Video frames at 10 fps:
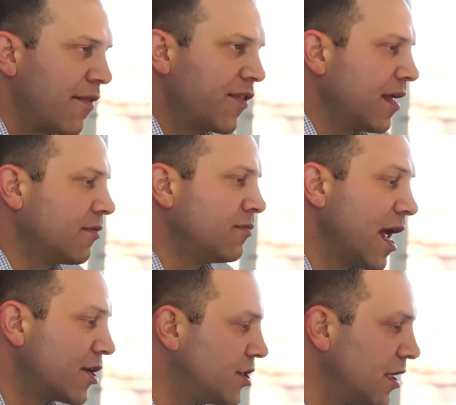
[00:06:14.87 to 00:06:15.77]
I think
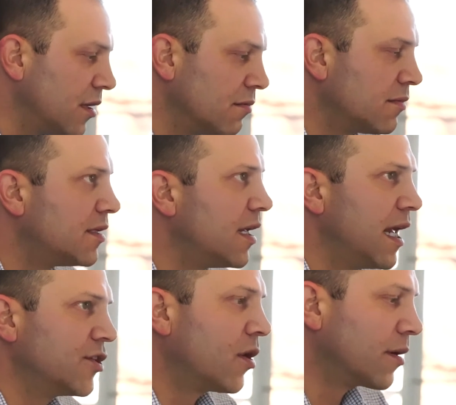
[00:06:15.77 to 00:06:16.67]
next year
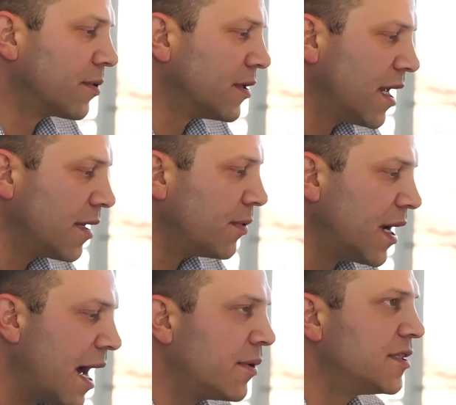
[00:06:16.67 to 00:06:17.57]
it's hard to predict,
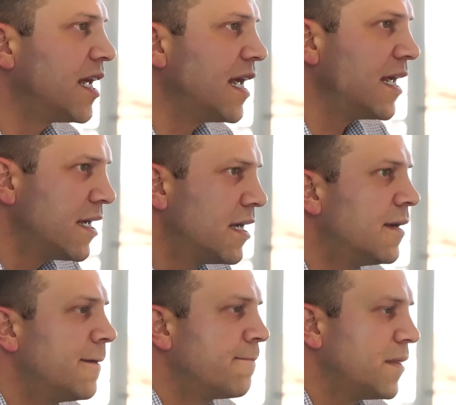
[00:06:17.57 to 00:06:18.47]
but I would say
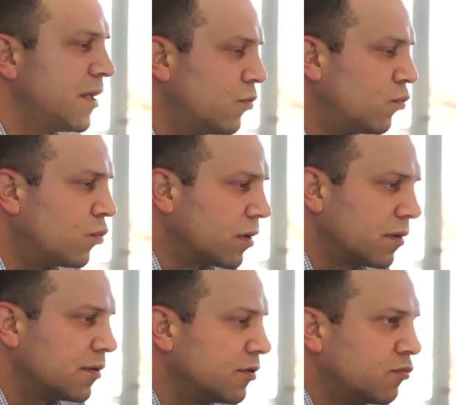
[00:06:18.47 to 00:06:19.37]

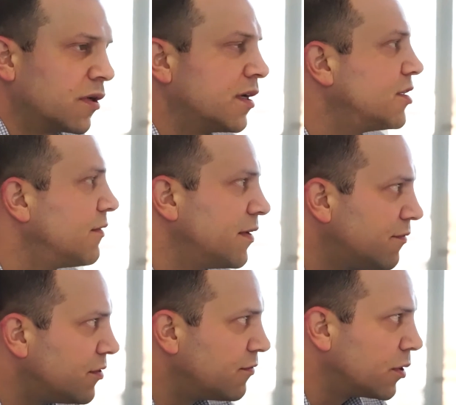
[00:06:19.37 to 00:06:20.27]
we're we're going to have an
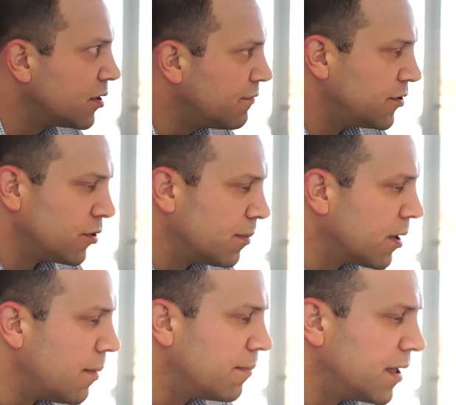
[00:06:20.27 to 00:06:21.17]
inventory inventory
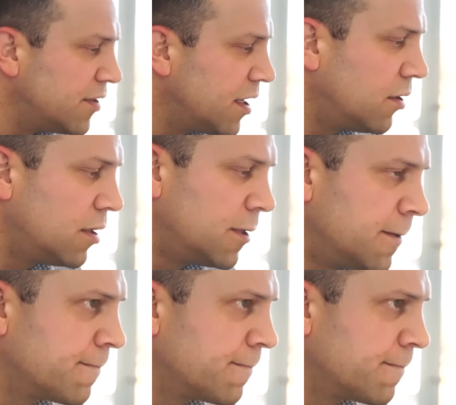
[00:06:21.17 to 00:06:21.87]
problem until